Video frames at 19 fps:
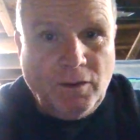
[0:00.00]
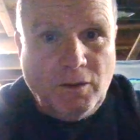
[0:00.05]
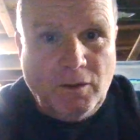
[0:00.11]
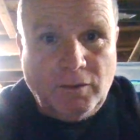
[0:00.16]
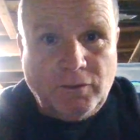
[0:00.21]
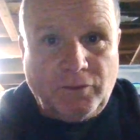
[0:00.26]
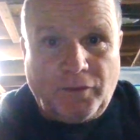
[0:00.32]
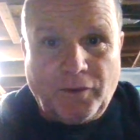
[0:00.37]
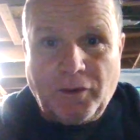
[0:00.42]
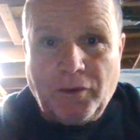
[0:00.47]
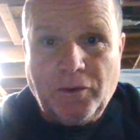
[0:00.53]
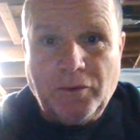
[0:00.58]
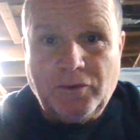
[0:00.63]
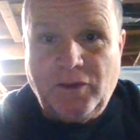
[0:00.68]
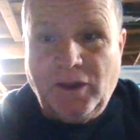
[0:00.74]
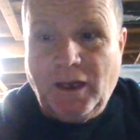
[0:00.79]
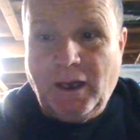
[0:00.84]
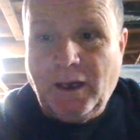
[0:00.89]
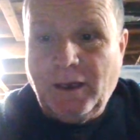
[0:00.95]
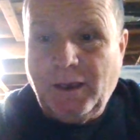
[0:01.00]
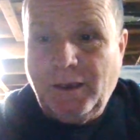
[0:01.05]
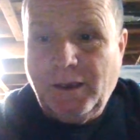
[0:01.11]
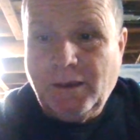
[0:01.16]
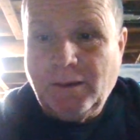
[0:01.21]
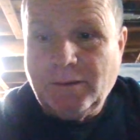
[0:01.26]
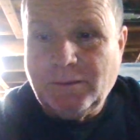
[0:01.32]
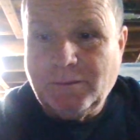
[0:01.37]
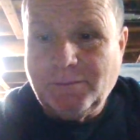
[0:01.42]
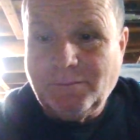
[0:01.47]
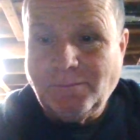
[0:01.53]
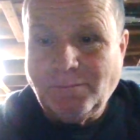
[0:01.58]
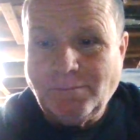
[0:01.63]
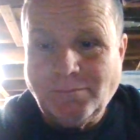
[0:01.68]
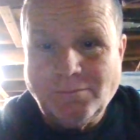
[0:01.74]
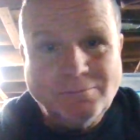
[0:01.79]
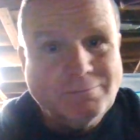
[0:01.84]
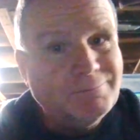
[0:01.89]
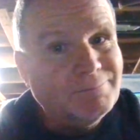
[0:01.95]
It's Thursday,
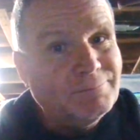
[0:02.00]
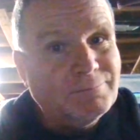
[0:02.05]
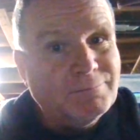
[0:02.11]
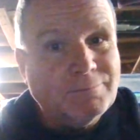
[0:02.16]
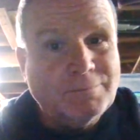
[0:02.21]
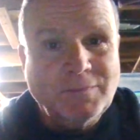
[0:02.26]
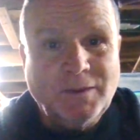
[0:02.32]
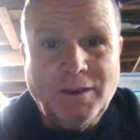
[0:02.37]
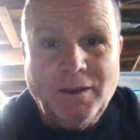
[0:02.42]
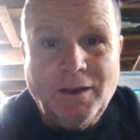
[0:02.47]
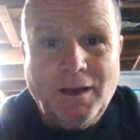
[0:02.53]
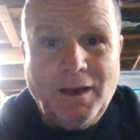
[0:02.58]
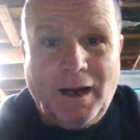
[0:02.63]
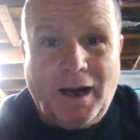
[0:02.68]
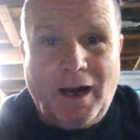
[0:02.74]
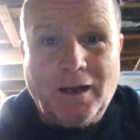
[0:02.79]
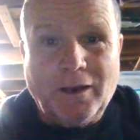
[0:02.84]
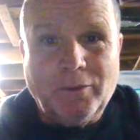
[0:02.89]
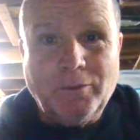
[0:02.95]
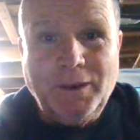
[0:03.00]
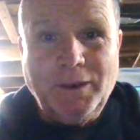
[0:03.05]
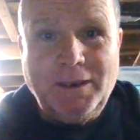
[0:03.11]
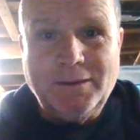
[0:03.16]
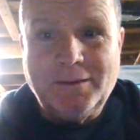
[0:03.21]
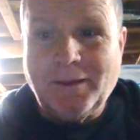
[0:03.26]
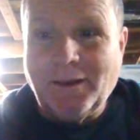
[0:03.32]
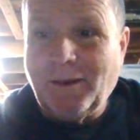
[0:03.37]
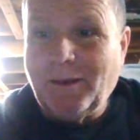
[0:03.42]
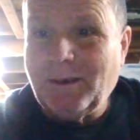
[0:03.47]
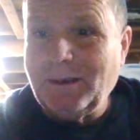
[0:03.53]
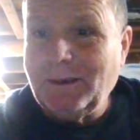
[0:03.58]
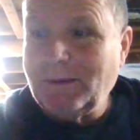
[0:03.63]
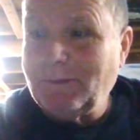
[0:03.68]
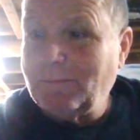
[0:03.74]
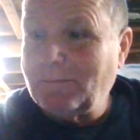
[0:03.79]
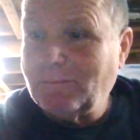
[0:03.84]
Halloween tonight.